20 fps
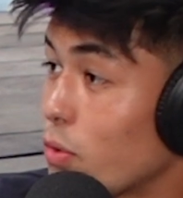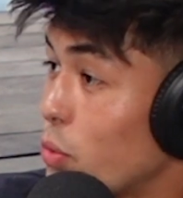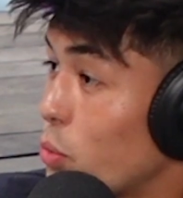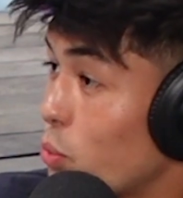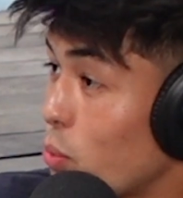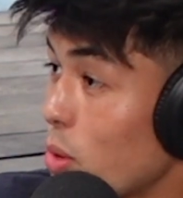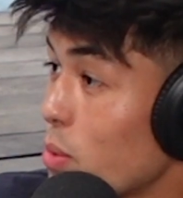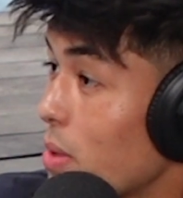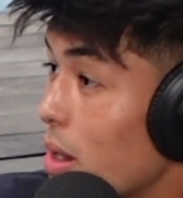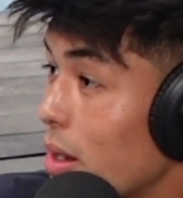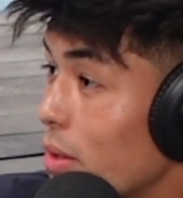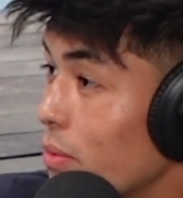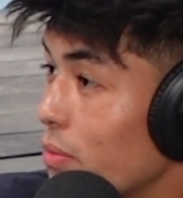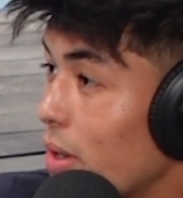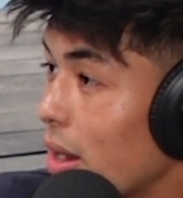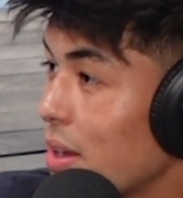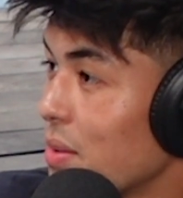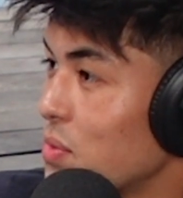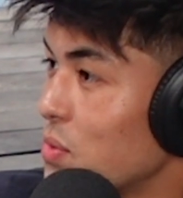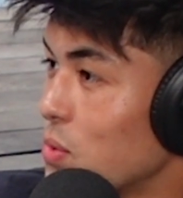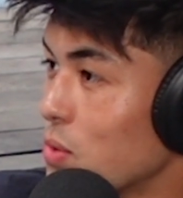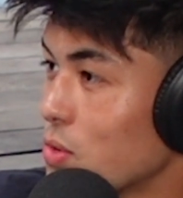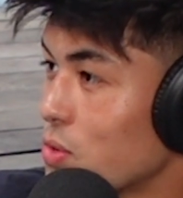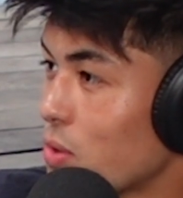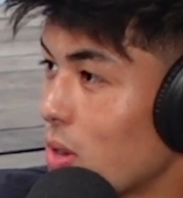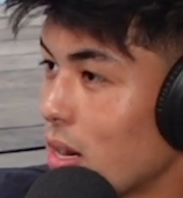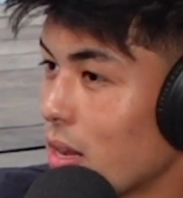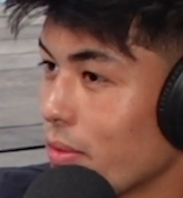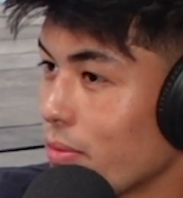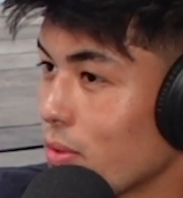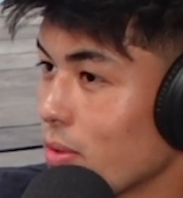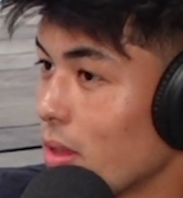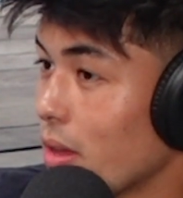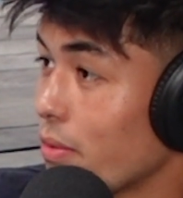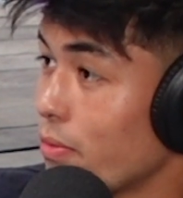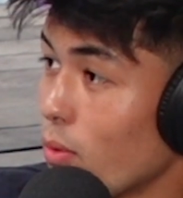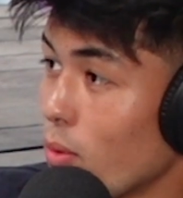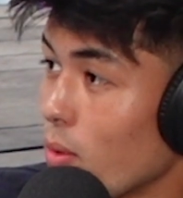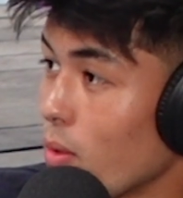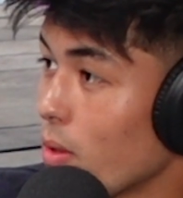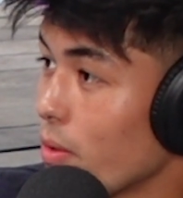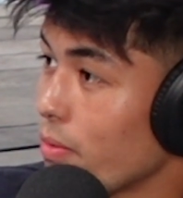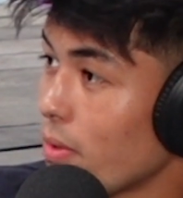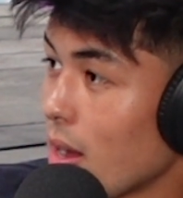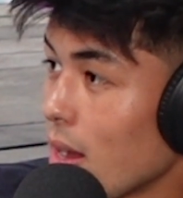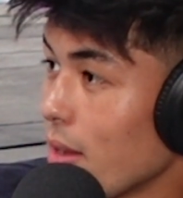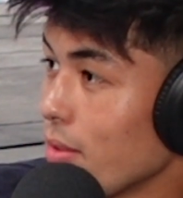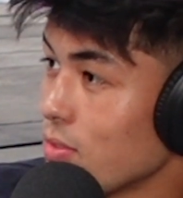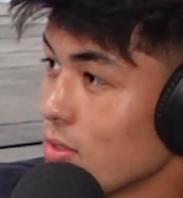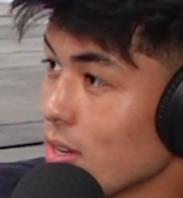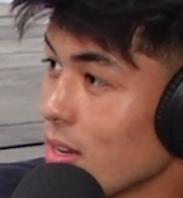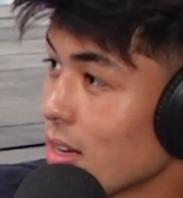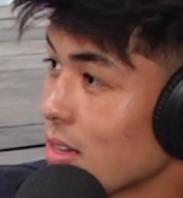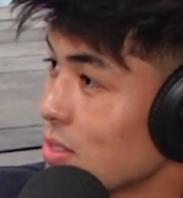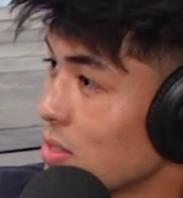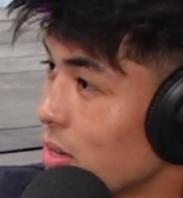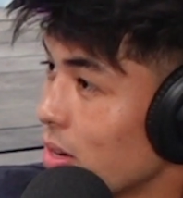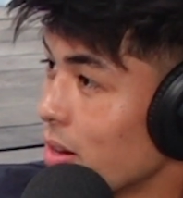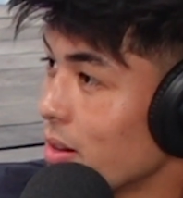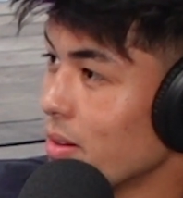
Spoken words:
for 3-round fights, you're training for like 4 or 5, 6,